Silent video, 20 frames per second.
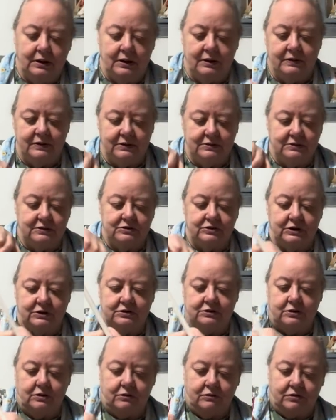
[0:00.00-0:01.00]
This is
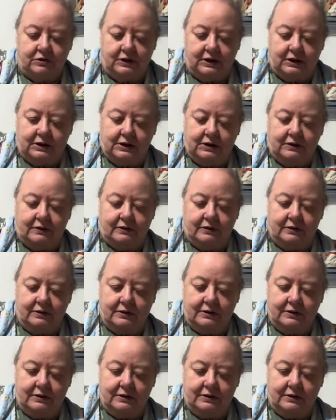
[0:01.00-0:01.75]
just too thick here.